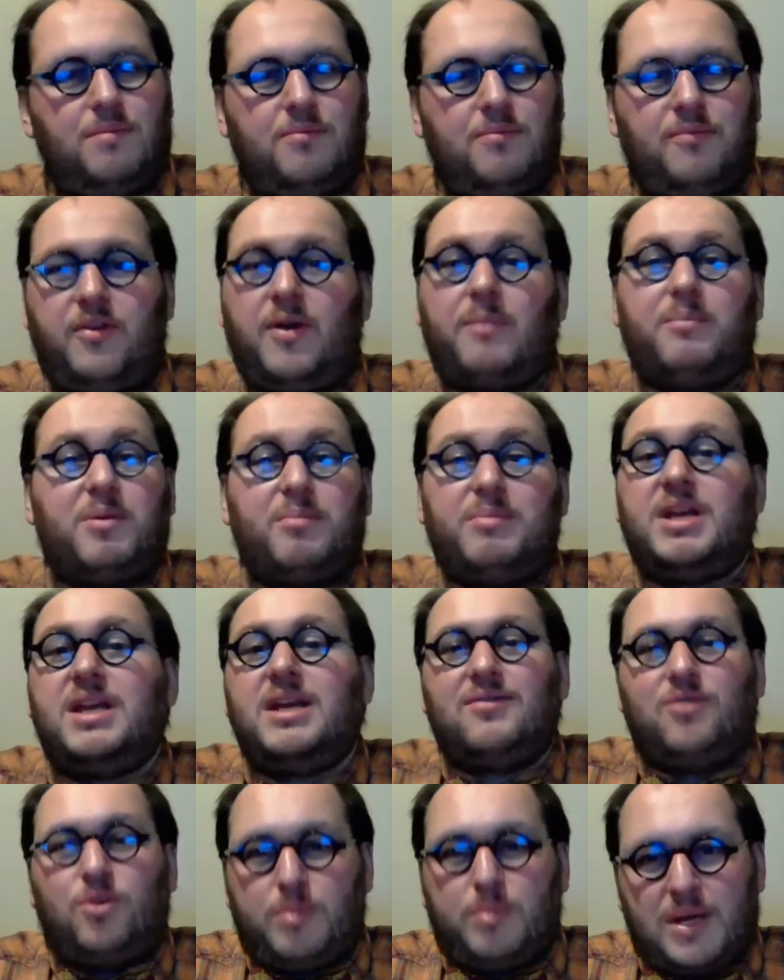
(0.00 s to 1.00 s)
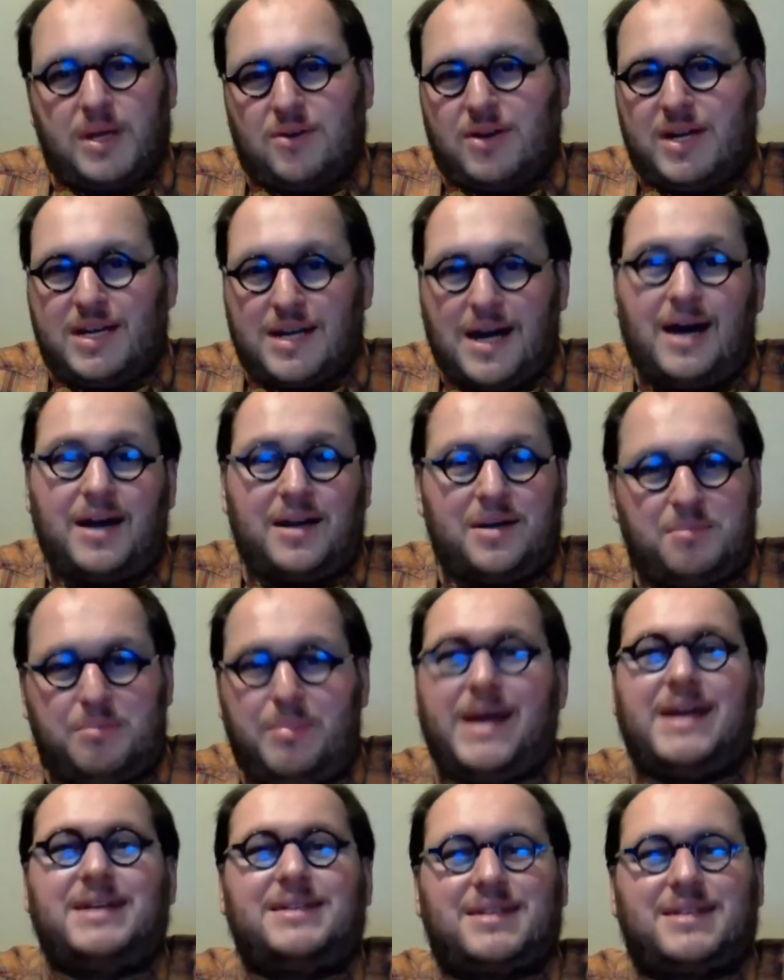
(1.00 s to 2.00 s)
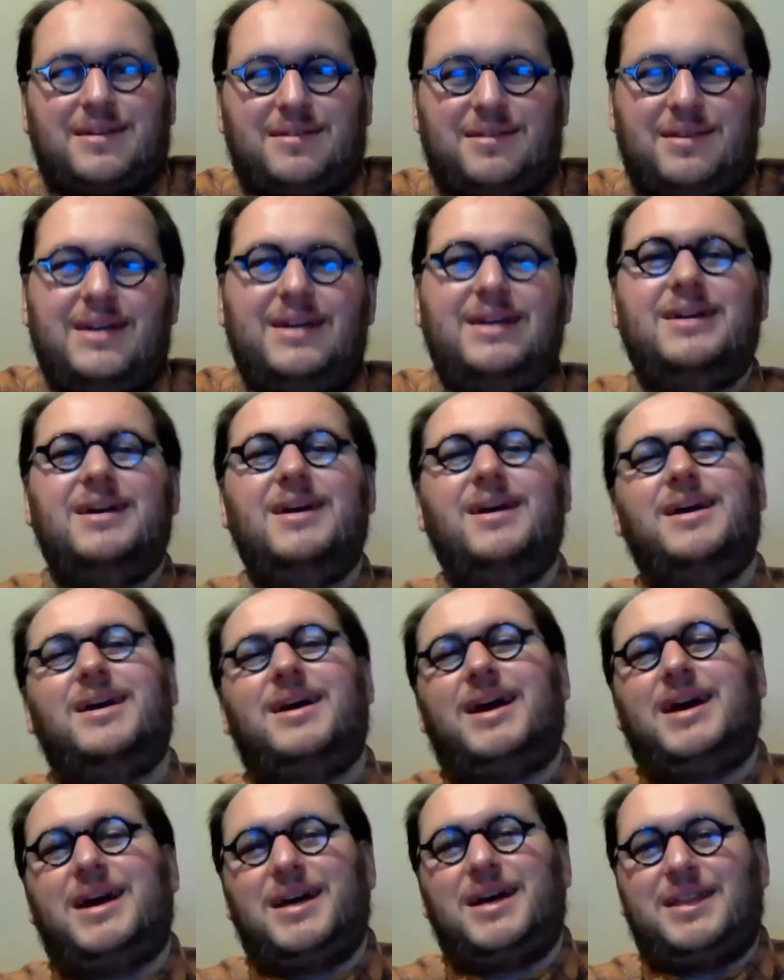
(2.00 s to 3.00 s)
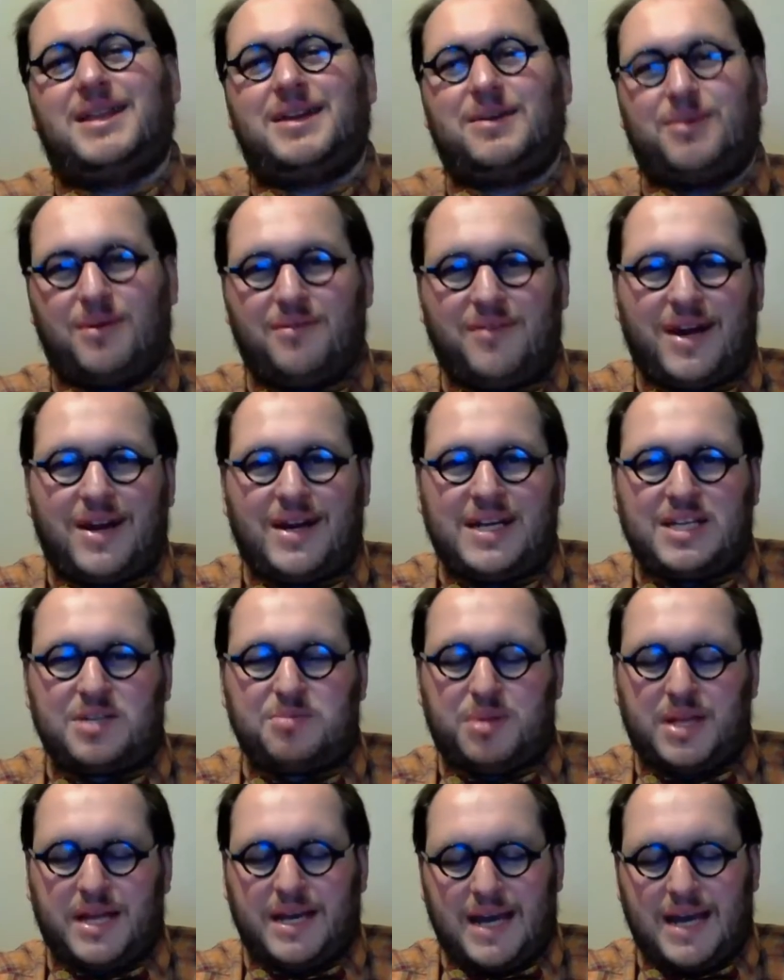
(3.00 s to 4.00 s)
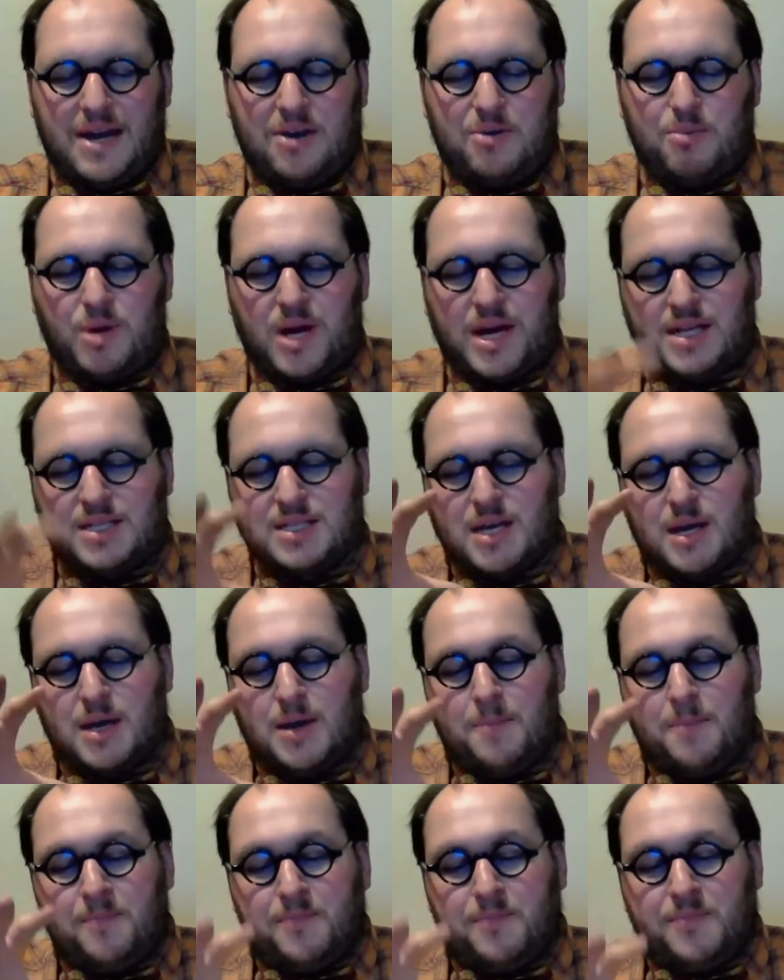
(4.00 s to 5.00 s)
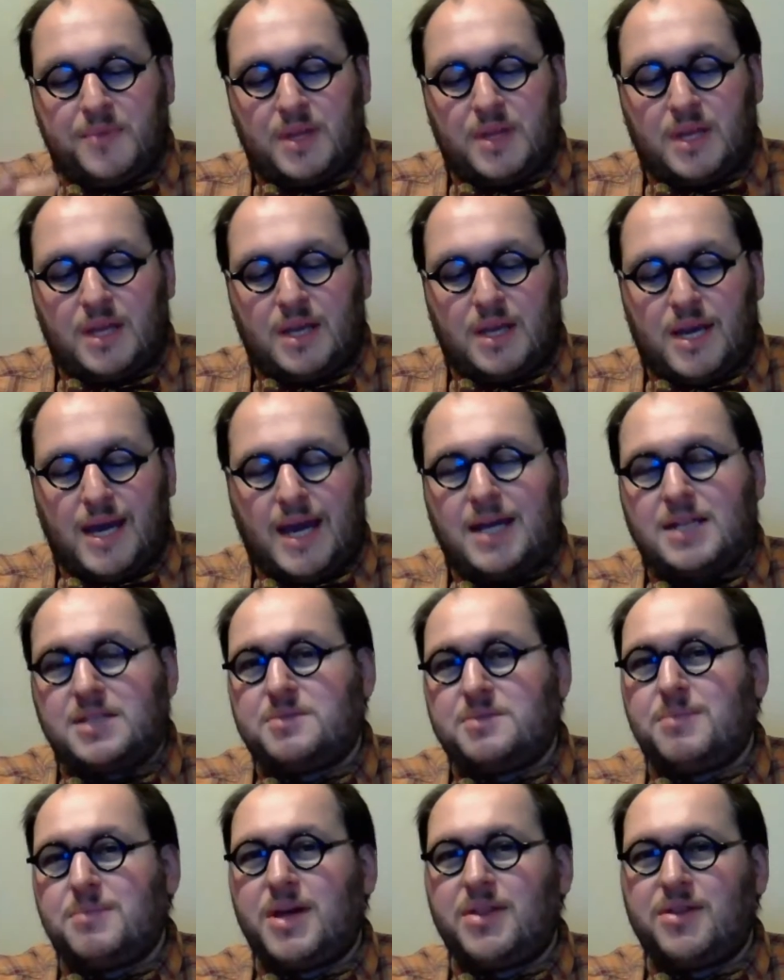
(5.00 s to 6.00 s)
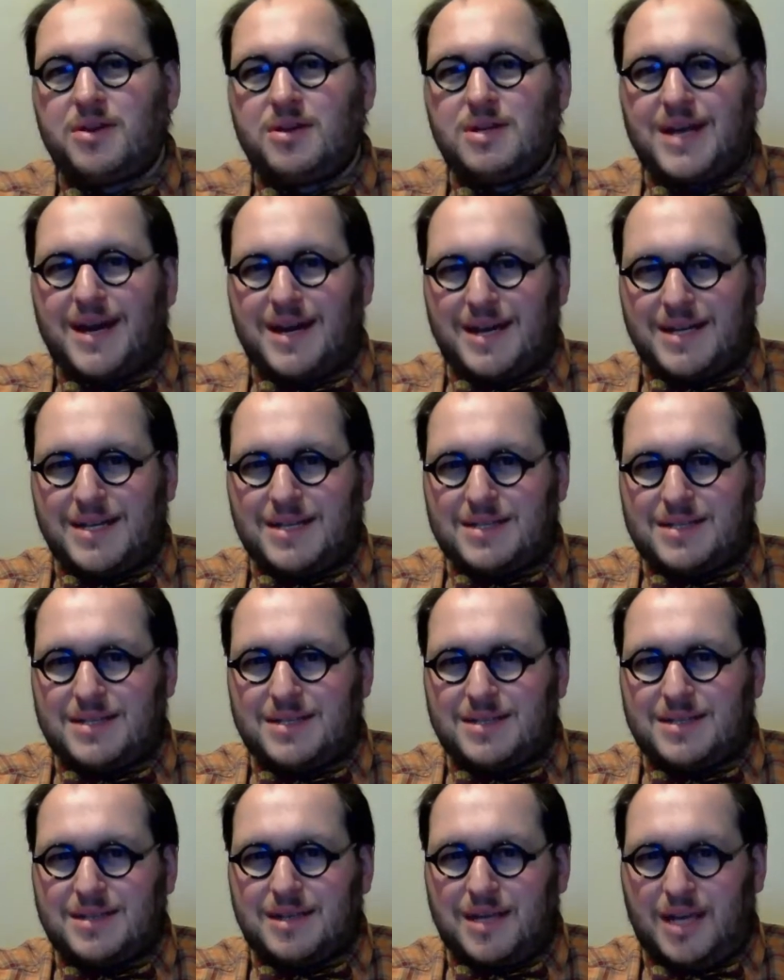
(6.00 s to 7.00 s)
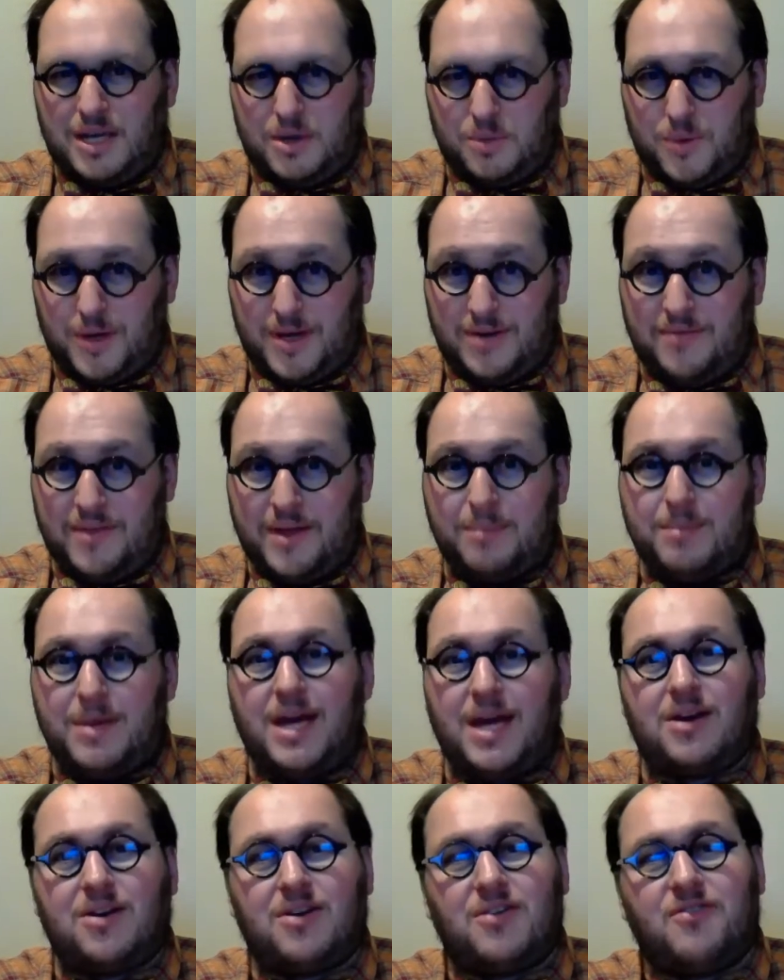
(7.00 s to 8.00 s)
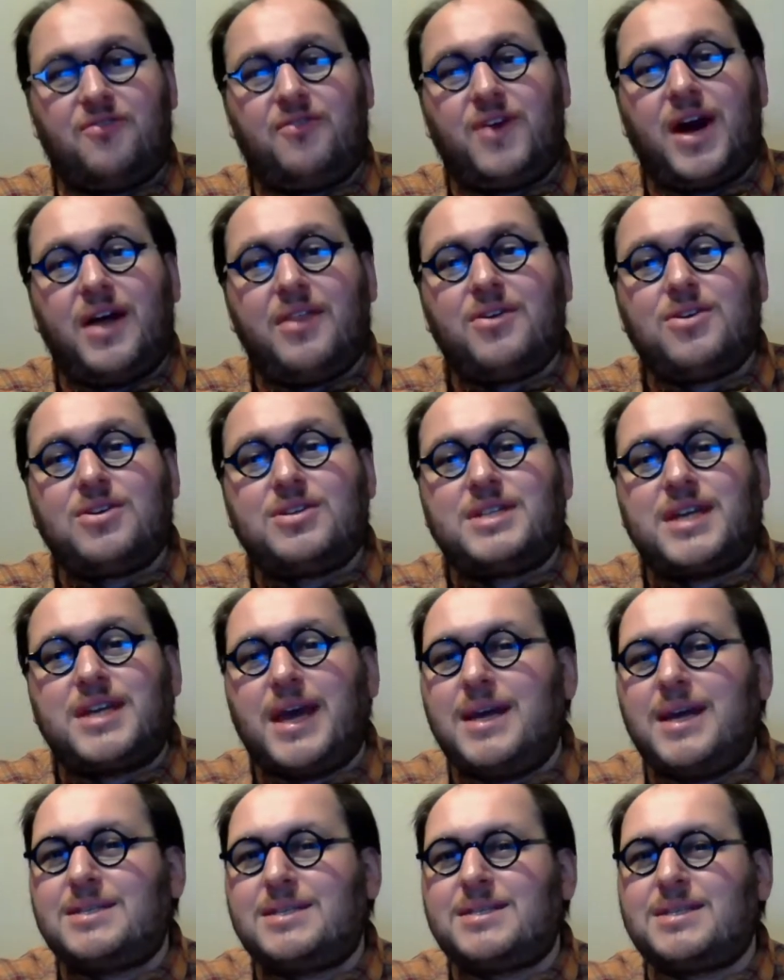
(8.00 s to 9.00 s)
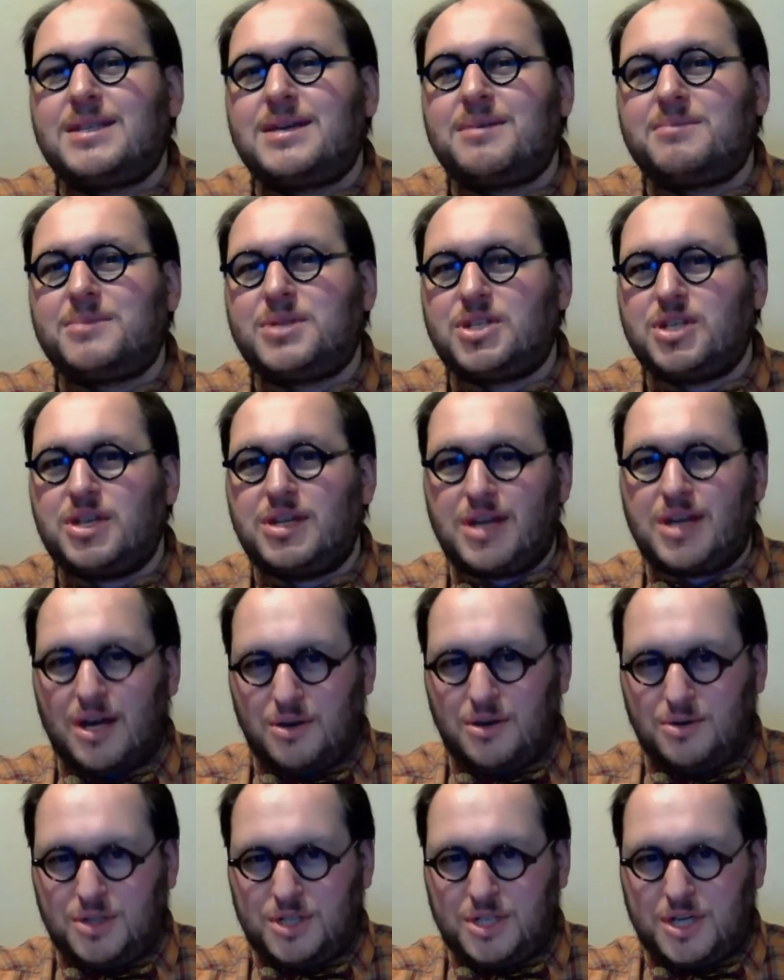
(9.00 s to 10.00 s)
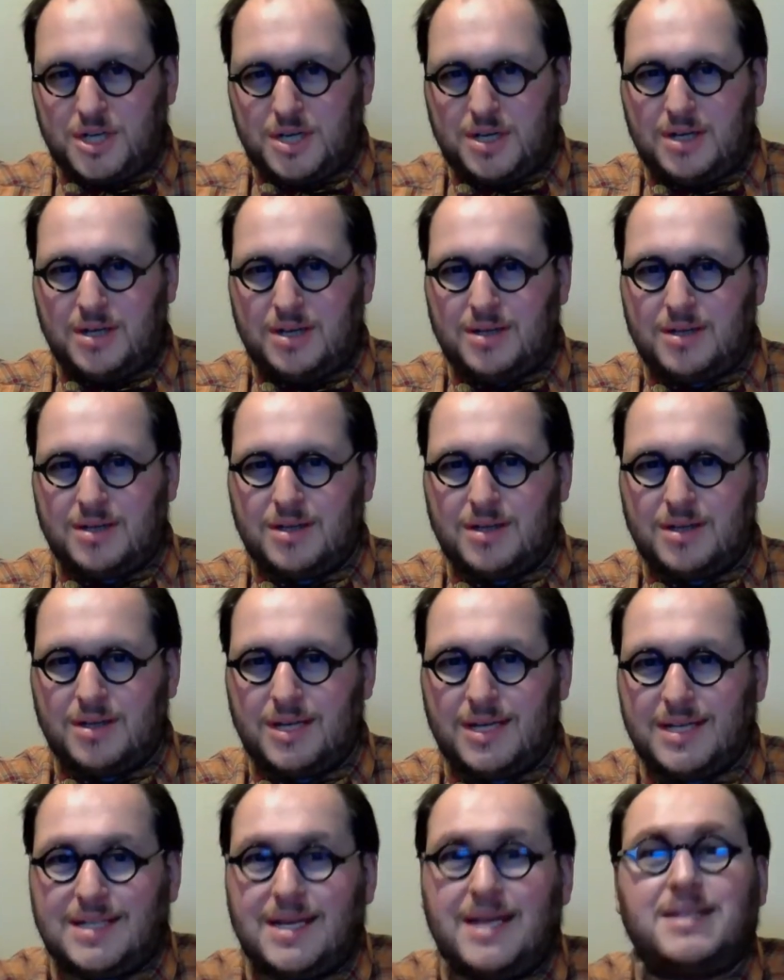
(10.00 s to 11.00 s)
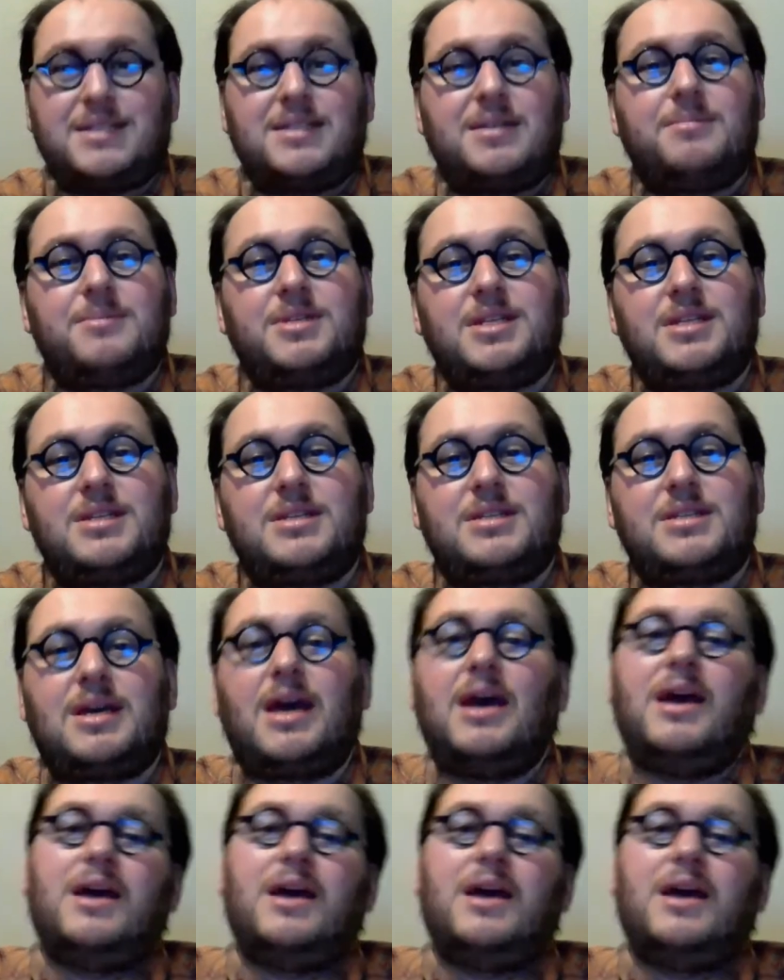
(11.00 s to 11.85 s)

from the medieval period on, basically. There were various plague outbreaks. Anne's mother dies in one of them, and her father takes them to the ocean. He takes them to this...